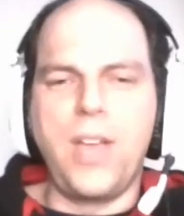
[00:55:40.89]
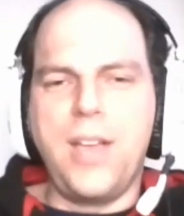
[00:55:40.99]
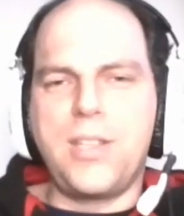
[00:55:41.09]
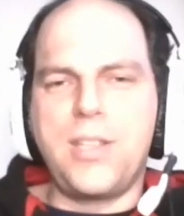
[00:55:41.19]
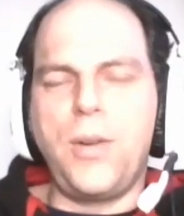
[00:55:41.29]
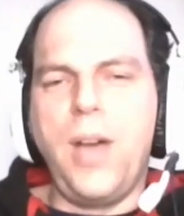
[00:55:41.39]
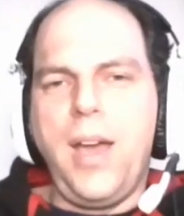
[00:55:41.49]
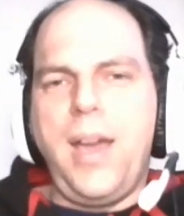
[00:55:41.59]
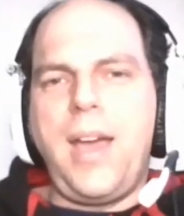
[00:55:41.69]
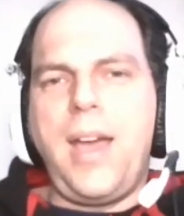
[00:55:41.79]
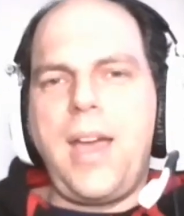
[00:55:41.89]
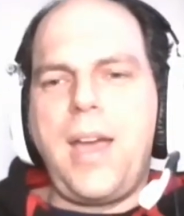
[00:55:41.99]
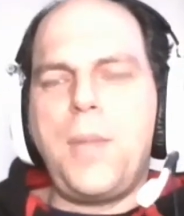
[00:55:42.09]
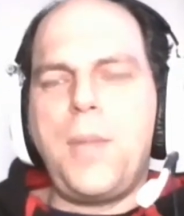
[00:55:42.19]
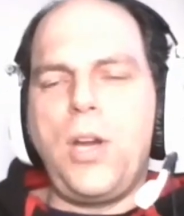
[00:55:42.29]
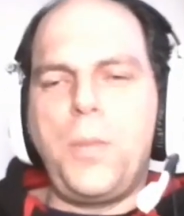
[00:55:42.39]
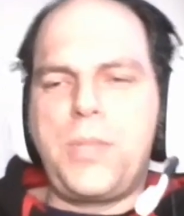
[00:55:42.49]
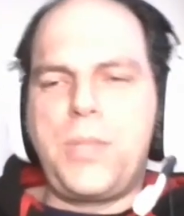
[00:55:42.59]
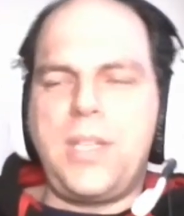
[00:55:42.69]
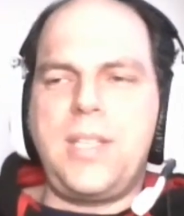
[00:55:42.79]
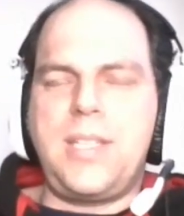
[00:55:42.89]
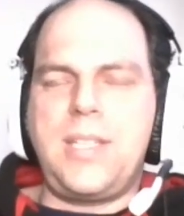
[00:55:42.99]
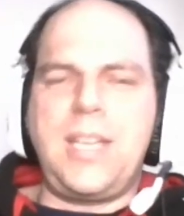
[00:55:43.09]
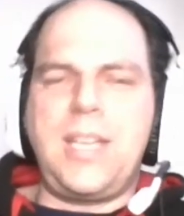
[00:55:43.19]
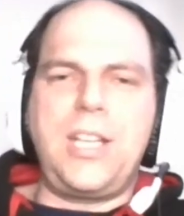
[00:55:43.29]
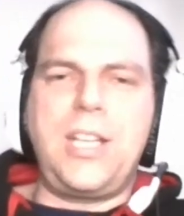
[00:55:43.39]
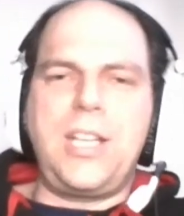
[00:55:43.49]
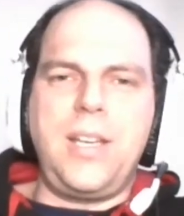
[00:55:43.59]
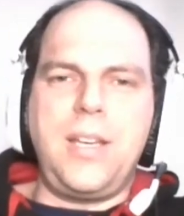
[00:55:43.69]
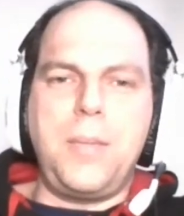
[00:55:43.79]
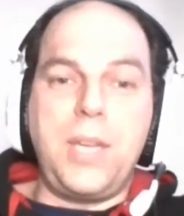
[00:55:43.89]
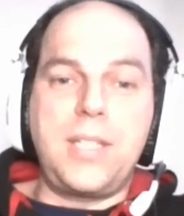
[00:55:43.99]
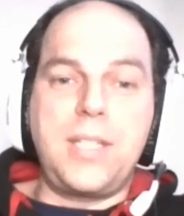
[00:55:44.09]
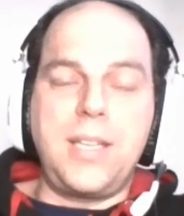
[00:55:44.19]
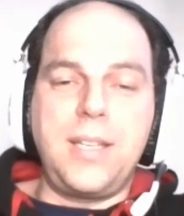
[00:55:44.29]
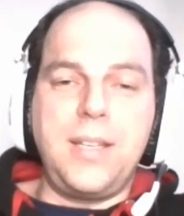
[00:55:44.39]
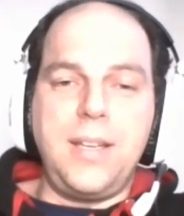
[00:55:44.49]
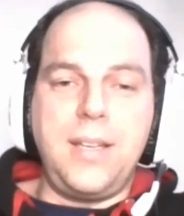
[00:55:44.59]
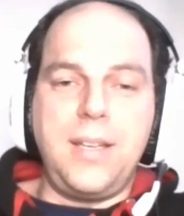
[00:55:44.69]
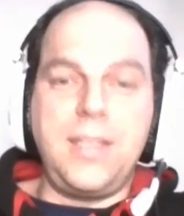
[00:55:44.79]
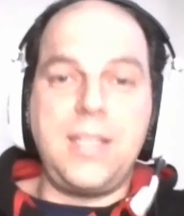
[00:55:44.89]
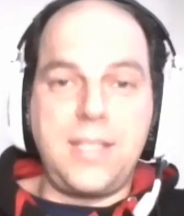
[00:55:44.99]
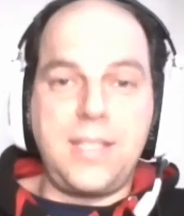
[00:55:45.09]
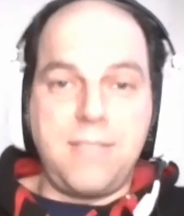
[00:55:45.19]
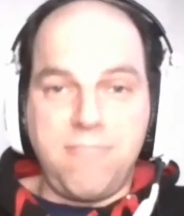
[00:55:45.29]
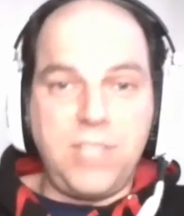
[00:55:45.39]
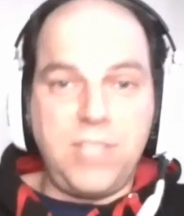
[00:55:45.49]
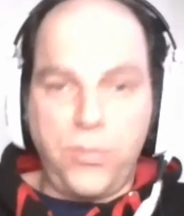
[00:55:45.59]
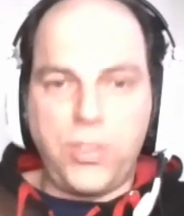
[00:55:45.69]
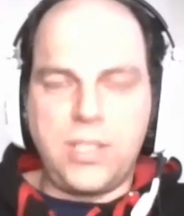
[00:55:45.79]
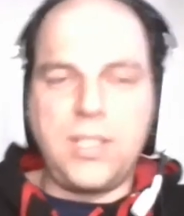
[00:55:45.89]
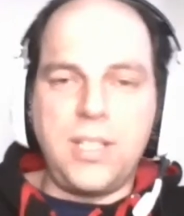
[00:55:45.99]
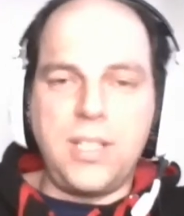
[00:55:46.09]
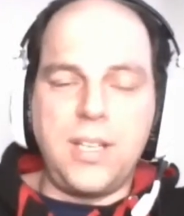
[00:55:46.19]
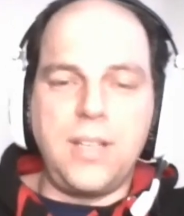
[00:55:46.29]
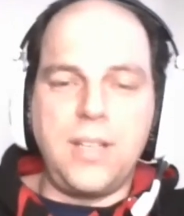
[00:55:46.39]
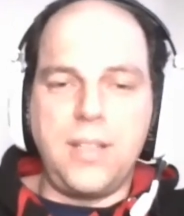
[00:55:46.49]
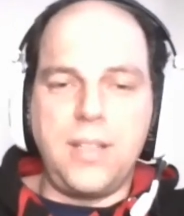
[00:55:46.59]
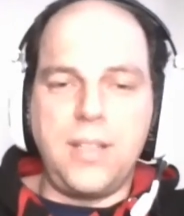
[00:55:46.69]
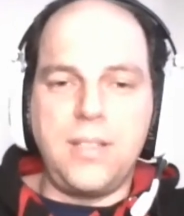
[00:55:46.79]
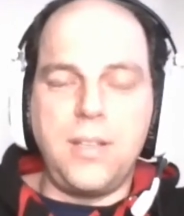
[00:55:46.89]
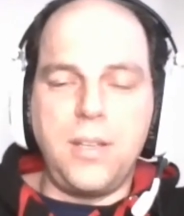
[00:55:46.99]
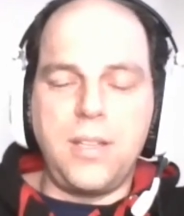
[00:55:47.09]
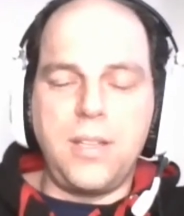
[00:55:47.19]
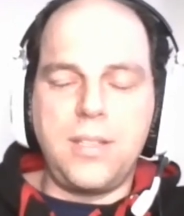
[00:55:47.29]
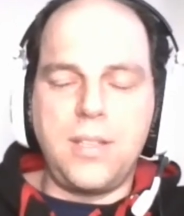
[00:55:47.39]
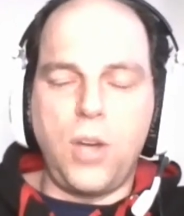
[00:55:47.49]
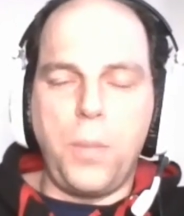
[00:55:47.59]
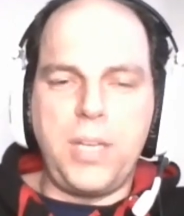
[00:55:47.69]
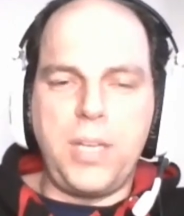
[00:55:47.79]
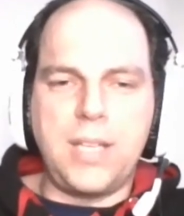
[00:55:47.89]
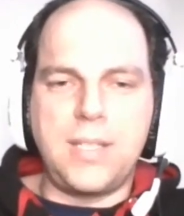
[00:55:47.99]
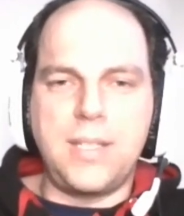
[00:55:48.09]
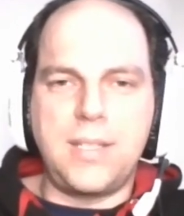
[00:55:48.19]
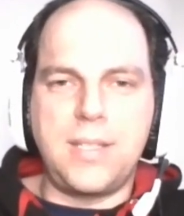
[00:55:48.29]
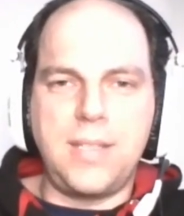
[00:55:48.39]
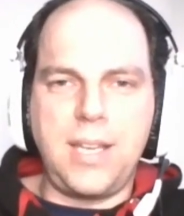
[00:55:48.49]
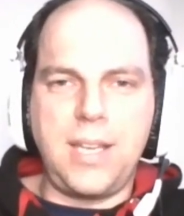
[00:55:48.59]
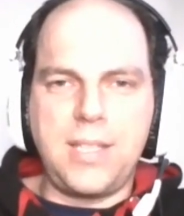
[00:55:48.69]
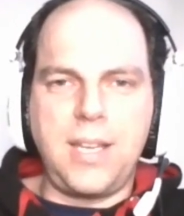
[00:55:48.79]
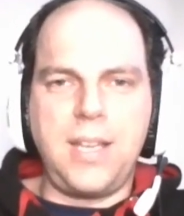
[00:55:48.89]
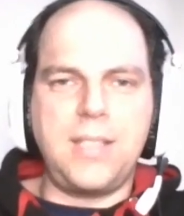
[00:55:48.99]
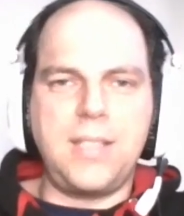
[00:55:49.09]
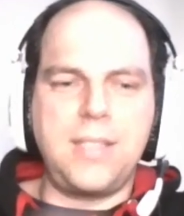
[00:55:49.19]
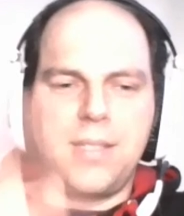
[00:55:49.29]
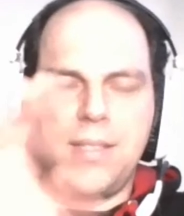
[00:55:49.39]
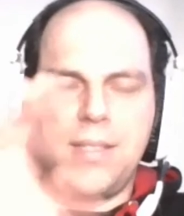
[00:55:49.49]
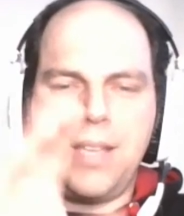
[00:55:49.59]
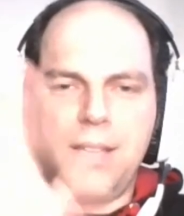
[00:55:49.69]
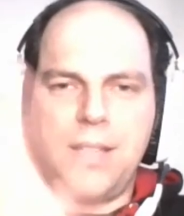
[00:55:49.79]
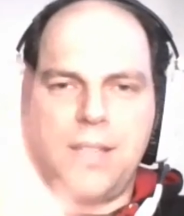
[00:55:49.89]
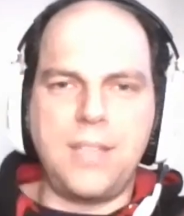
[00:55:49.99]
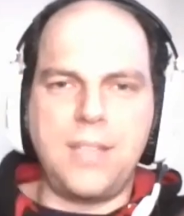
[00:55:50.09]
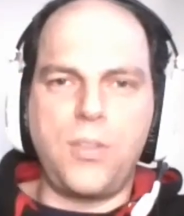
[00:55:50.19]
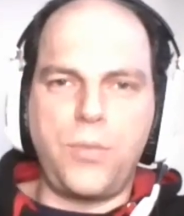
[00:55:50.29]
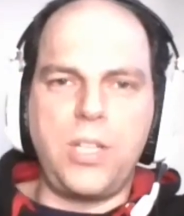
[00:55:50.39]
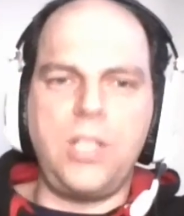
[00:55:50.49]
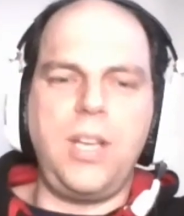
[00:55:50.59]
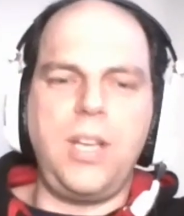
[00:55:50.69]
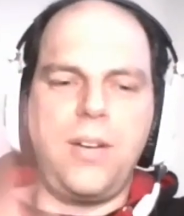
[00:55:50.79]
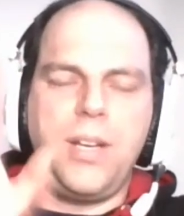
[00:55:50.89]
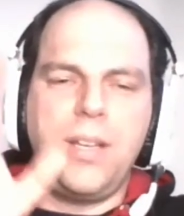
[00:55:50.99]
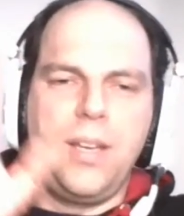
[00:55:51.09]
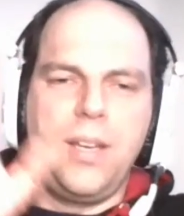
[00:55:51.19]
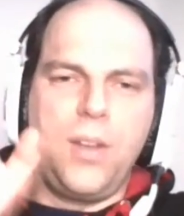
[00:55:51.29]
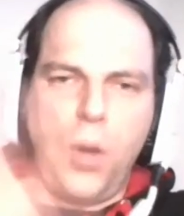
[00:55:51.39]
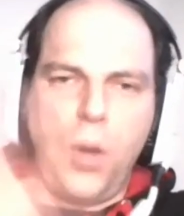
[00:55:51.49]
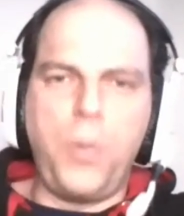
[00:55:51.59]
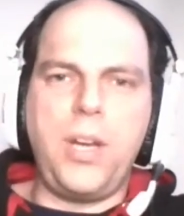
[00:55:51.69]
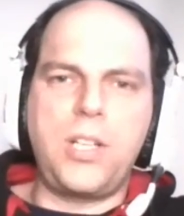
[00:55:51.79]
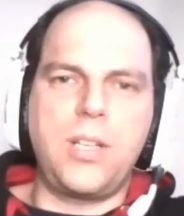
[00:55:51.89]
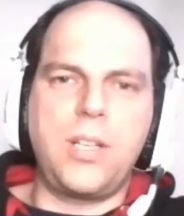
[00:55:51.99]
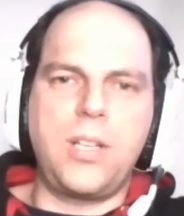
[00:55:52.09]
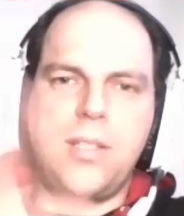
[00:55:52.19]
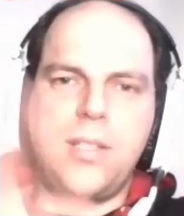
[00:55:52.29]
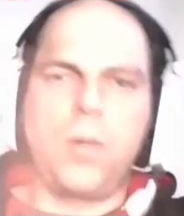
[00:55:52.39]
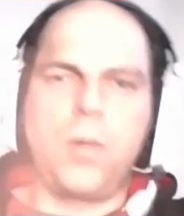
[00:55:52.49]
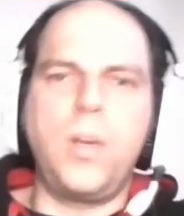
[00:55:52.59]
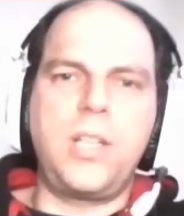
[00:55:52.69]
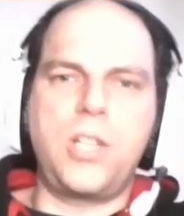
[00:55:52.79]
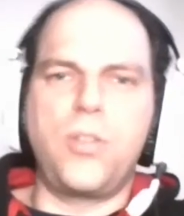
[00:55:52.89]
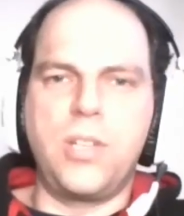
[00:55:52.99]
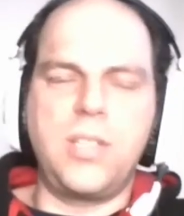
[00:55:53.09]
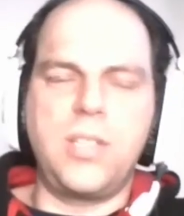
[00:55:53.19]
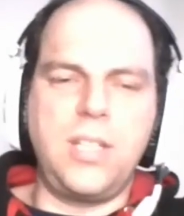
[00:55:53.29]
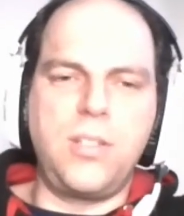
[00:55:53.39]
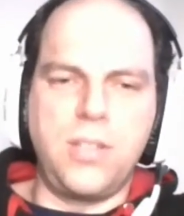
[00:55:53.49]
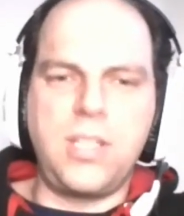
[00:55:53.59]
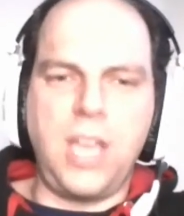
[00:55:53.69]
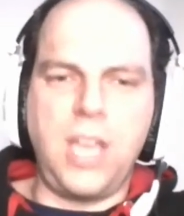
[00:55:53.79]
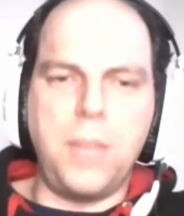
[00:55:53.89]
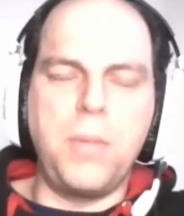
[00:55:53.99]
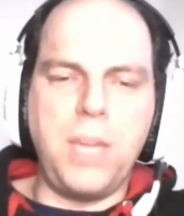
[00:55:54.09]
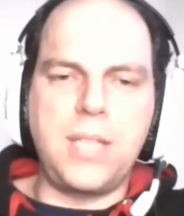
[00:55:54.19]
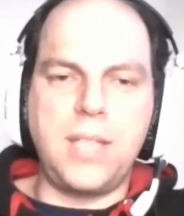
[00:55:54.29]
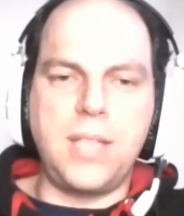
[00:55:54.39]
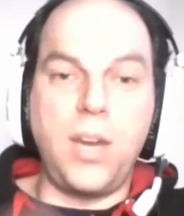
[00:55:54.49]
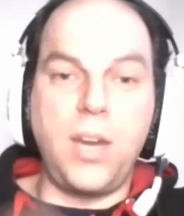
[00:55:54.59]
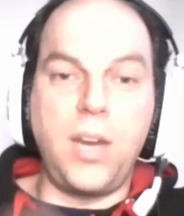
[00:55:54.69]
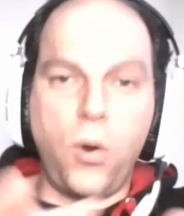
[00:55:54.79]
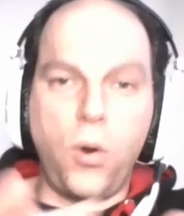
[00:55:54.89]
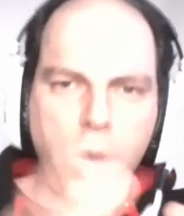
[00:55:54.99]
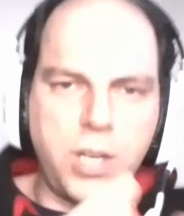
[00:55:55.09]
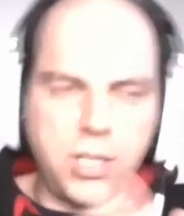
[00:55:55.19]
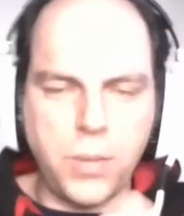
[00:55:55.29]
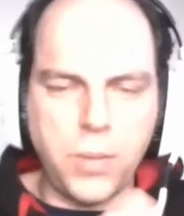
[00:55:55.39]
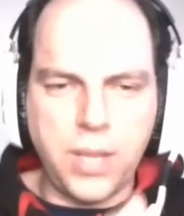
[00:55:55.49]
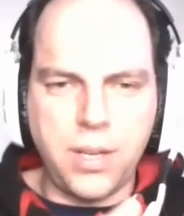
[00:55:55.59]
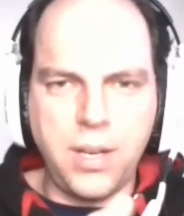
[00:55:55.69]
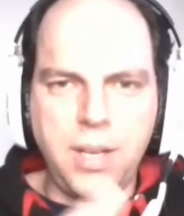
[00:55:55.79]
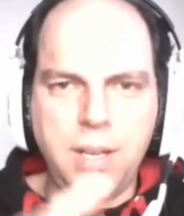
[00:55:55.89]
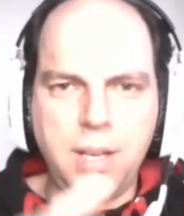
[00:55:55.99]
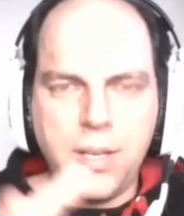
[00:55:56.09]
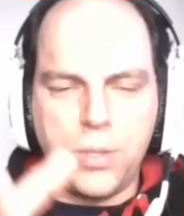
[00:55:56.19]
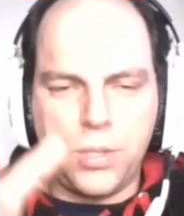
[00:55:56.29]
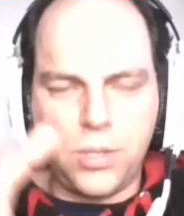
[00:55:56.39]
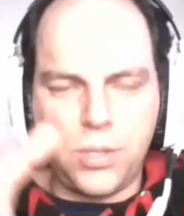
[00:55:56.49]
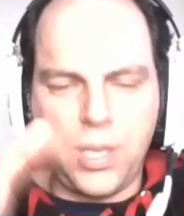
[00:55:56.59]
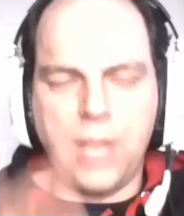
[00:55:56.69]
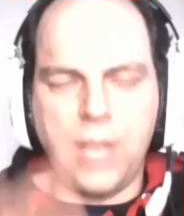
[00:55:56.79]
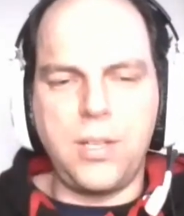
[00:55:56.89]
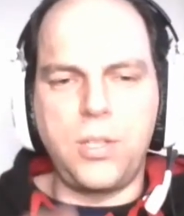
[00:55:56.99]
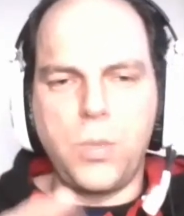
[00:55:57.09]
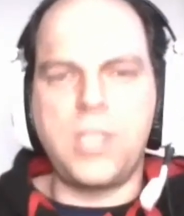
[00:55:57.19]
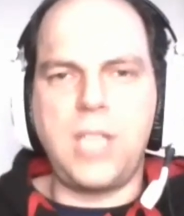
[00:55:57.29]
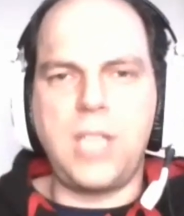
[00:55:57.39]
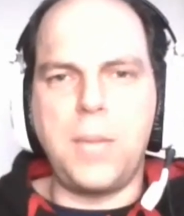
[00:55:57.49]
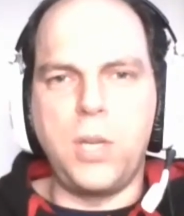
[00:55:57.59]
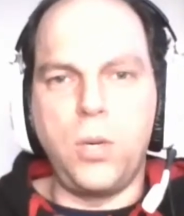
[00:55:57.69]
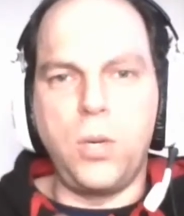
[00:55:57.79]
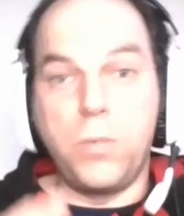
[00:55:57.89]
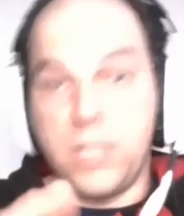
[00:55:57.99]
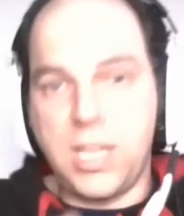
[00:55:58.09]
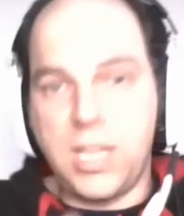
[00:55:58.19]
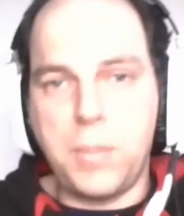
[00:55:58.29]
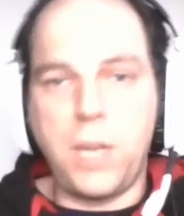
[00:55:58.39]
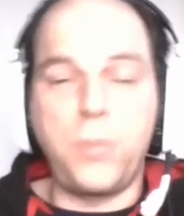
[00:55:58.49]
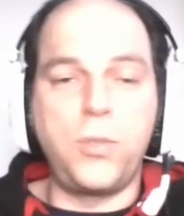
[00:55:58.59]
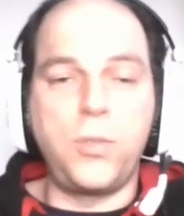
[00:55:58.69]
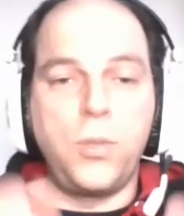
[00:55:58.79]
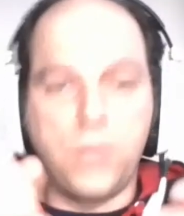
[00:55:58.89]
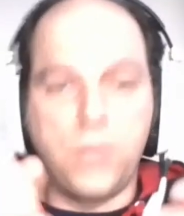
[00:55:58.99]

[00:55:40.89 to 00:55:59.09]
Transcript: So, MLOps is essentially mixing uh, these different uh, competencies, data science, data and software engineering, operations, and quality assurance into the same mix, and all working together together towards the same goal with the same type of tools